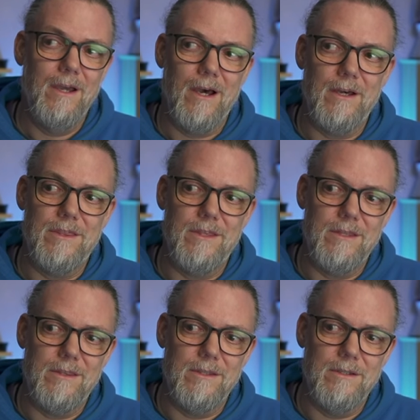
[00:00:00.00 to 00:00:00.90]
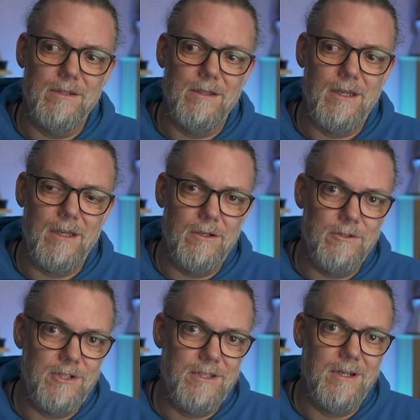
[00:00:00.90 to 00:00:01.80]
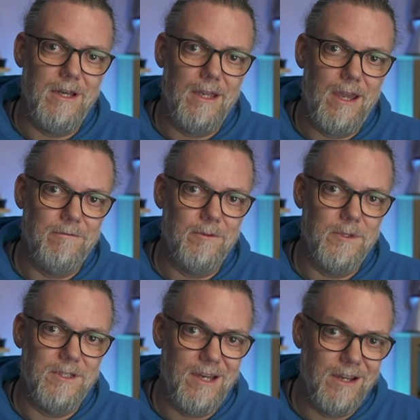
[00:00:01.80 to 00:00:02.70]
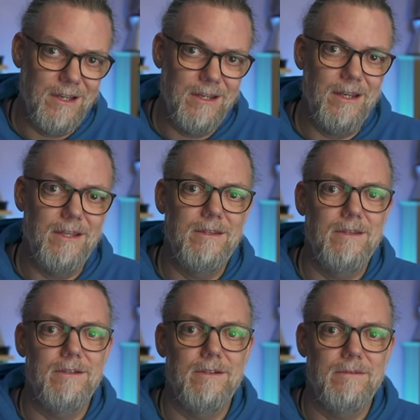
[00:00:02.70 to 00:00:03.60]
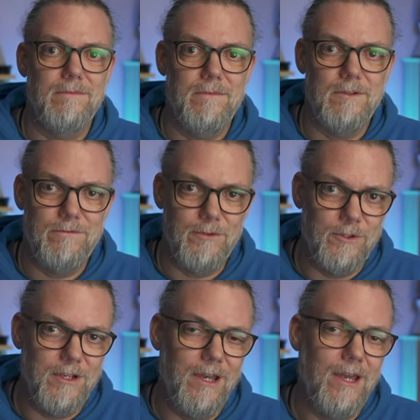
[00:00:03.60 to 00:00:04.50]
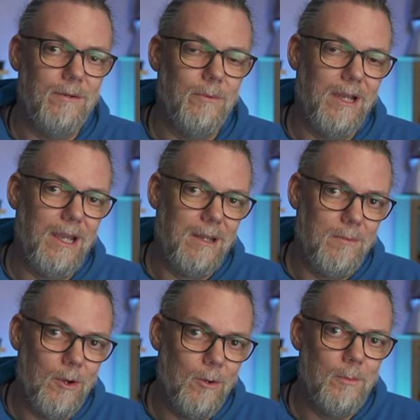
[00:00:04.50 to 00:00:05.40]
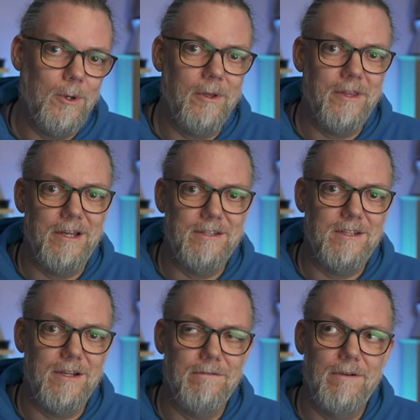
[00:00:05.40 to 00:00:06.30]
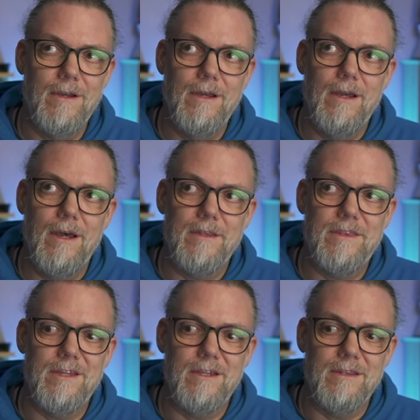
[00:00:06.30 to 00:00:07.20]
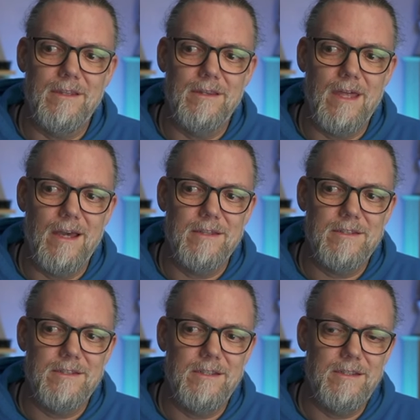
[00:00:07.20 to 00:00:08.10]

I think the energy that I get from the diet and the the food that I had when I came home and all that stuff, I think that that's